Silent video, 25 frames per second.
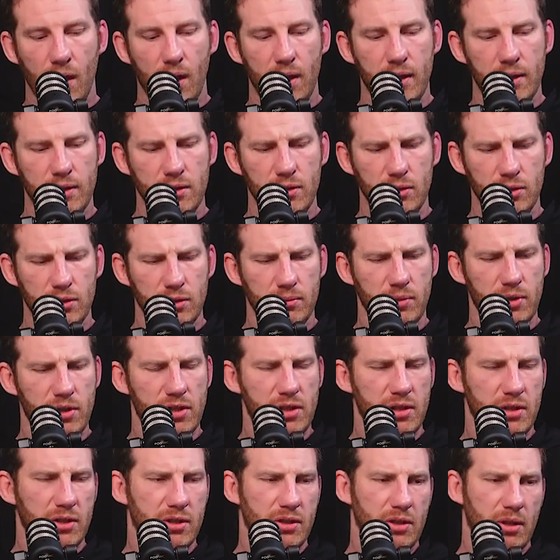it's not so
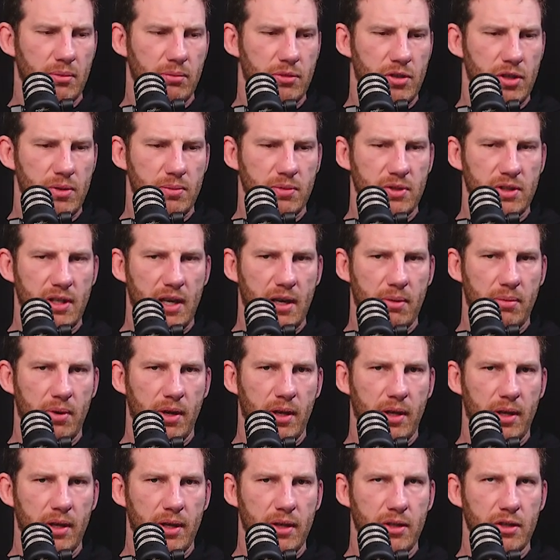much in some gyms now,
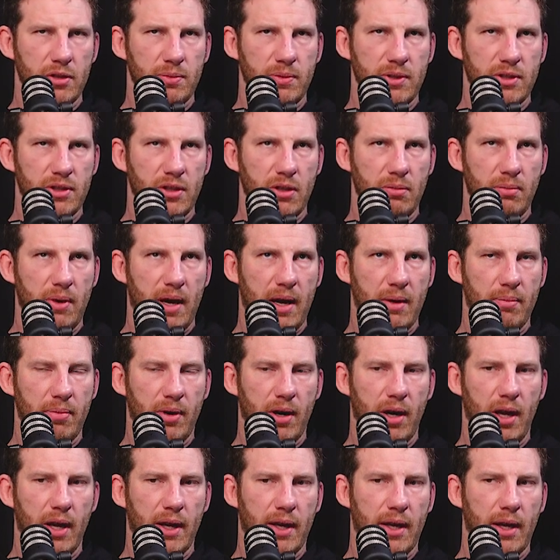but it used to be so bad.
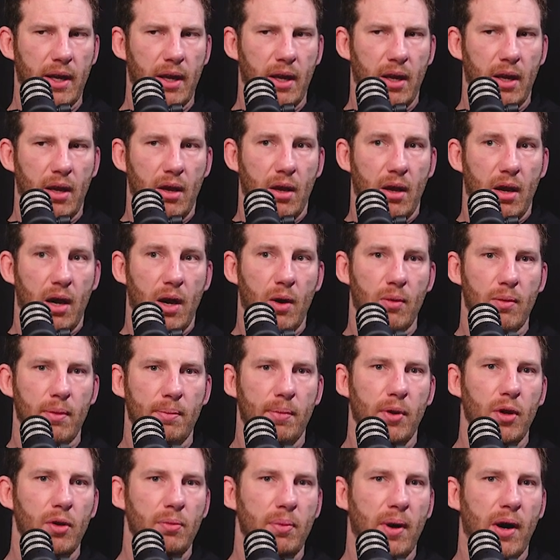But like, I am a
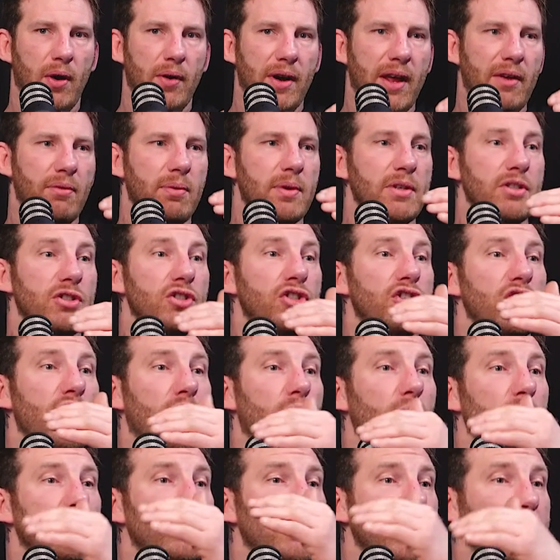blue belt, and everybody's
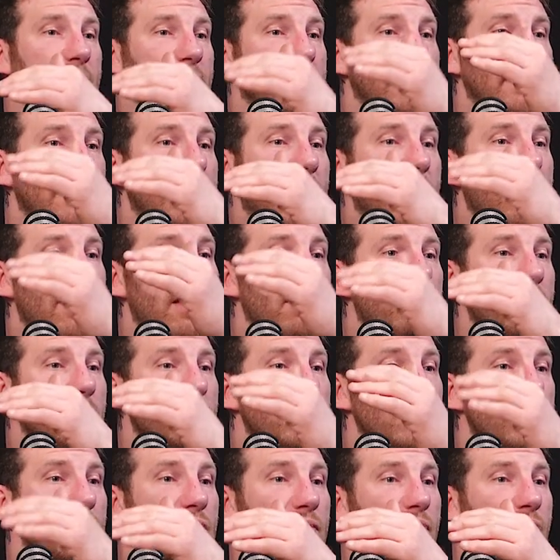jolting to get their
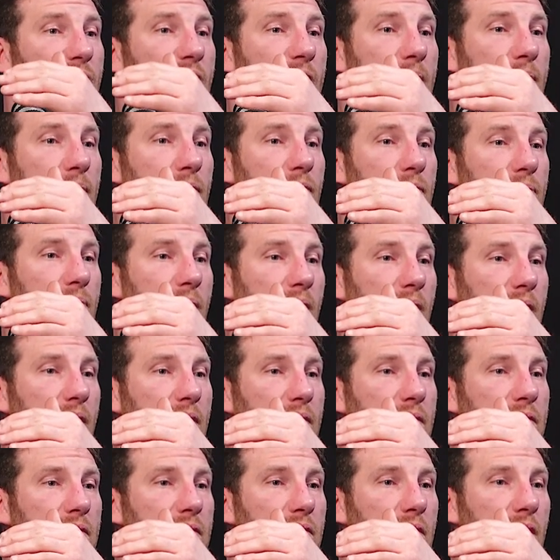position for their blue
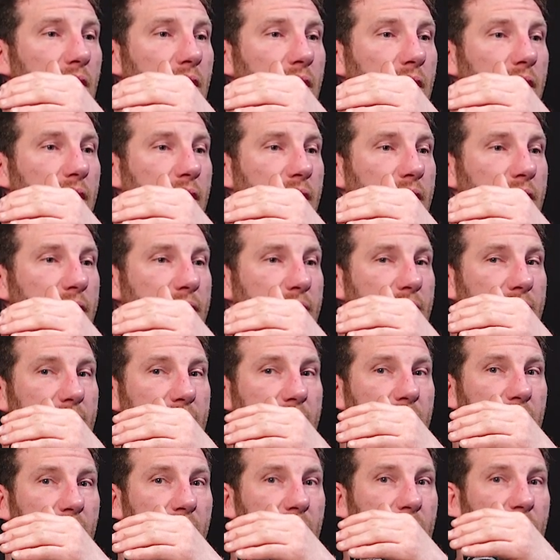belt, right? And
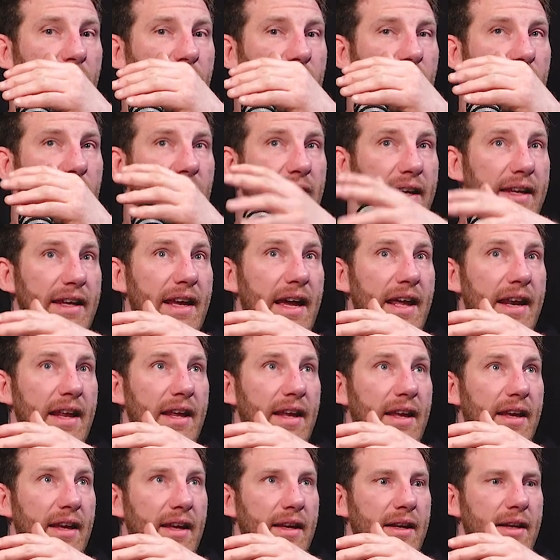then they get
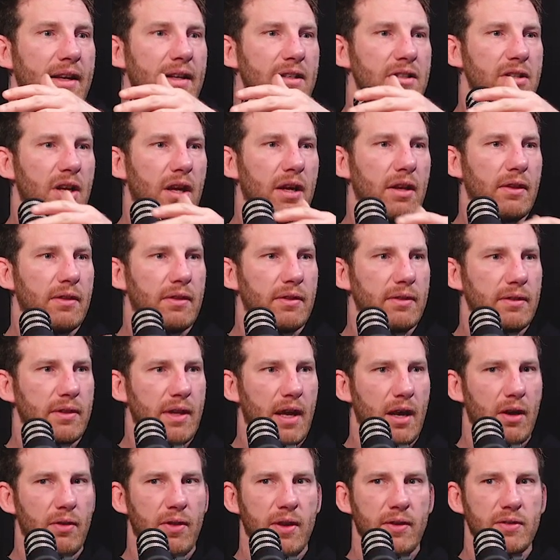it, and it's like
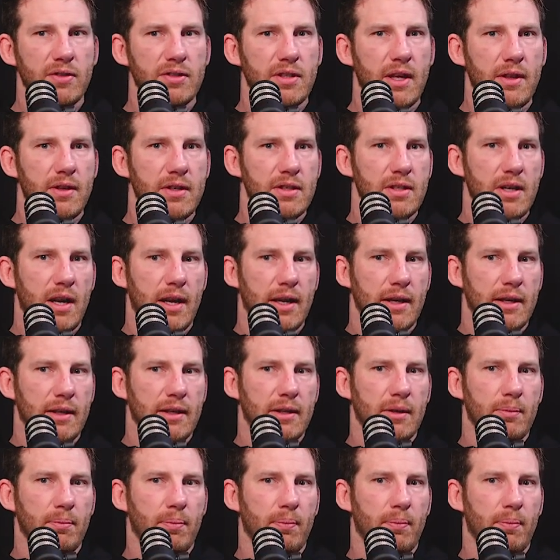now they've set this like